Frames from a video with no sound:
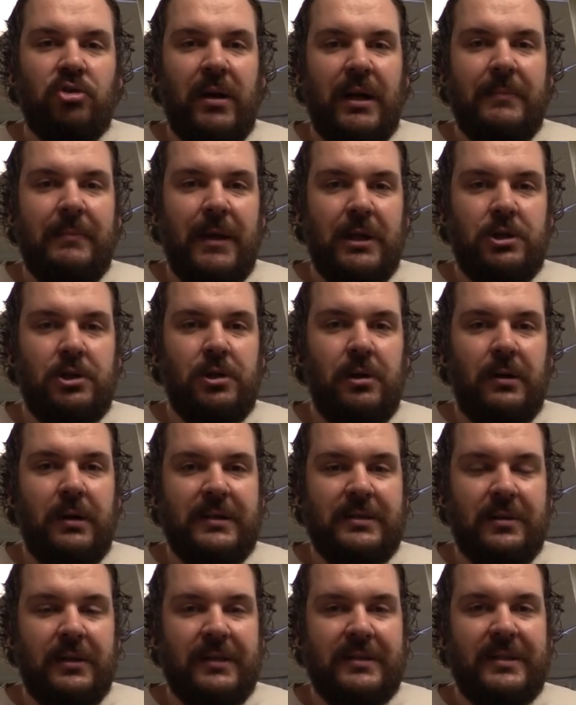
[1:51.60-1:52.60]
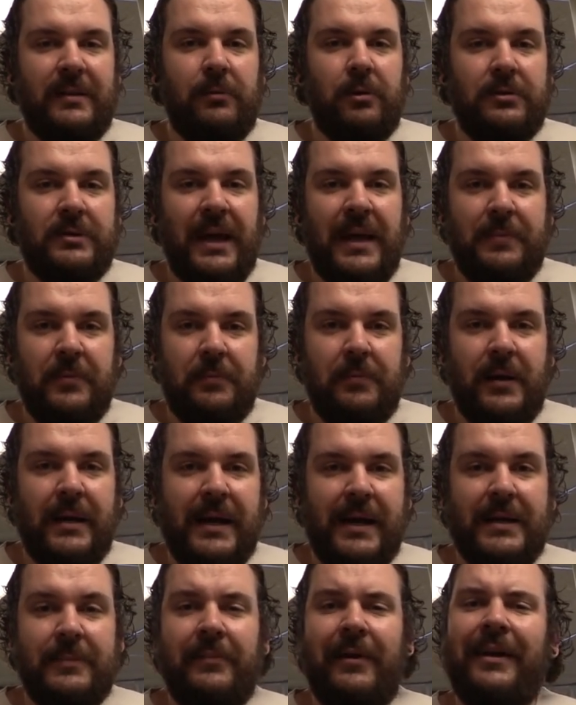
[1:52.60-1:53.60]
try to make sure it's on a similar type of prey
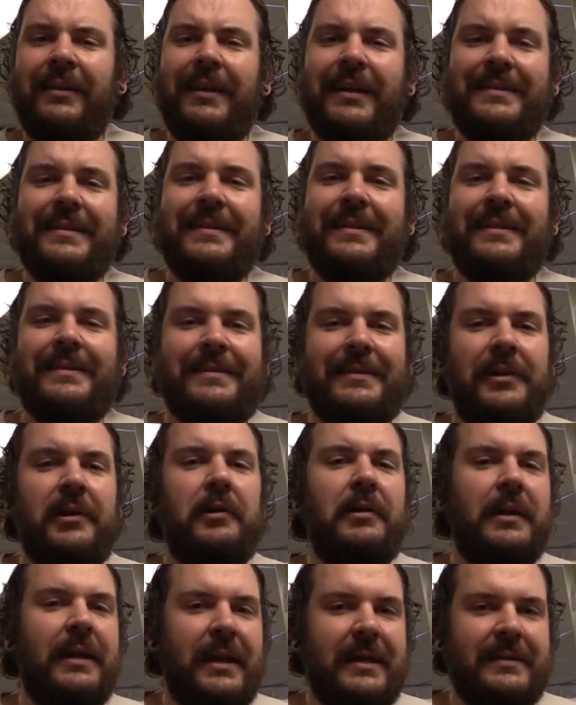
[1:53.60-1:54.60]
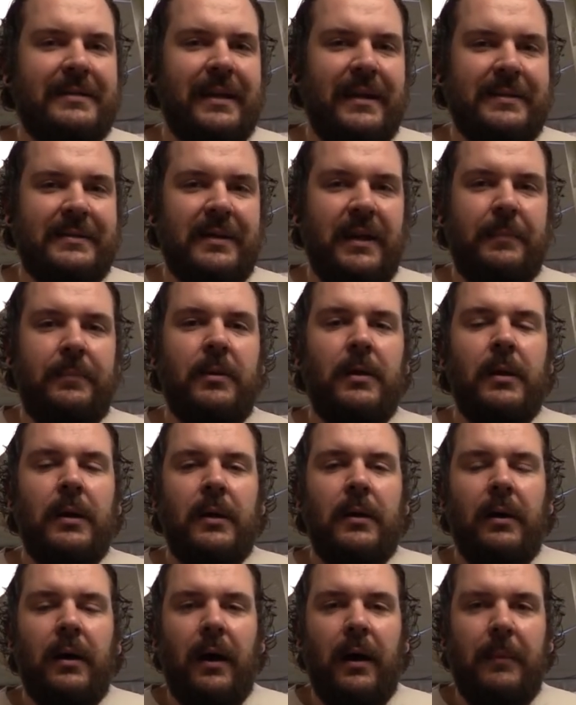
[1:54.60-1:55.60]
item unless it needs to go to the next size up.
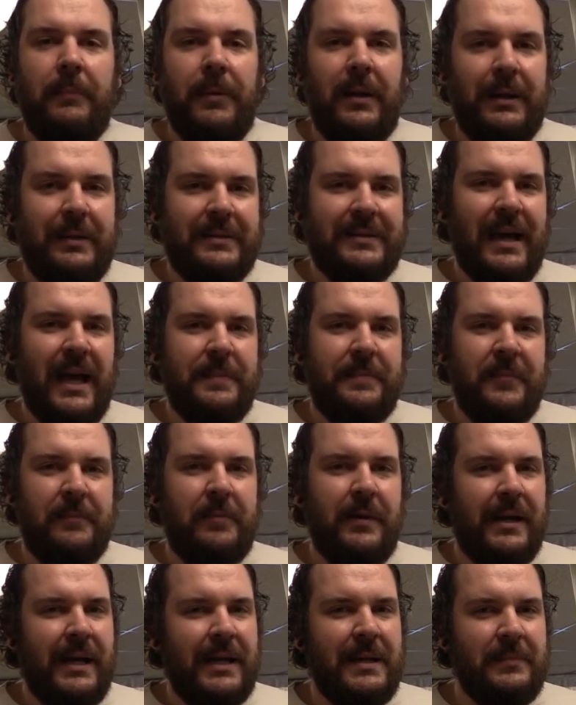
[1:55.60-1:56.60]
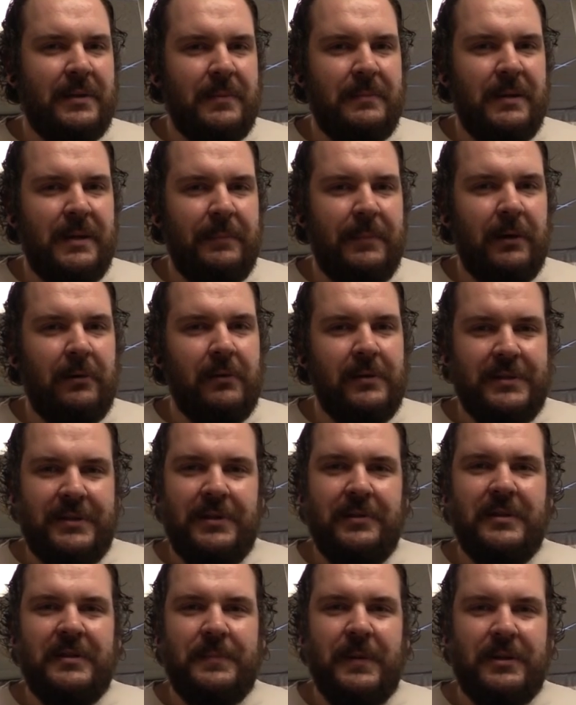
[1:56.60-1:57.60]
Um, but type of prey item can be a big one
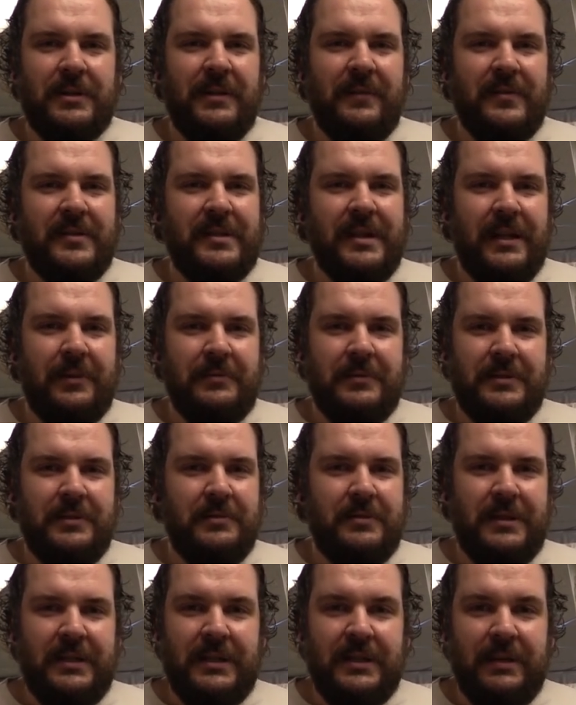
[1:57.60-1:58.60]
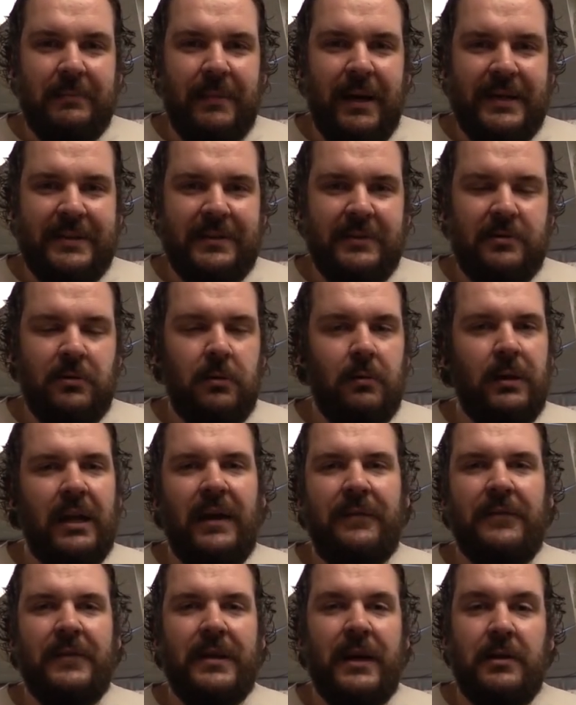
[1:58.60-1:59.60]
too, especially if a snake was used to eating mice its whole
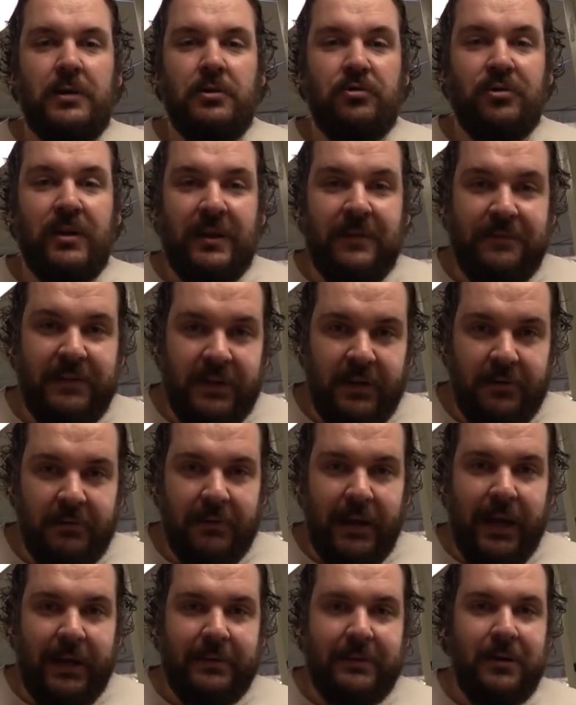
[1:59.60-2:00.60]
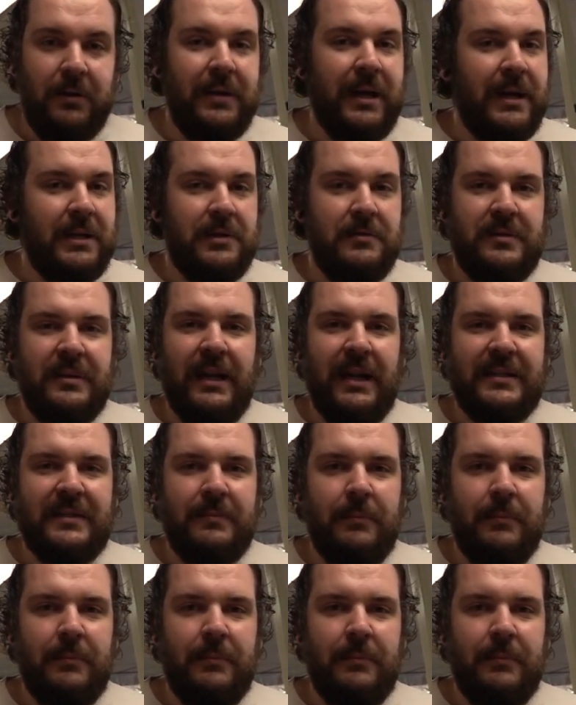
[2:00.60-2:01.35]
life and now you're trying to feed it a rat. They're not used to that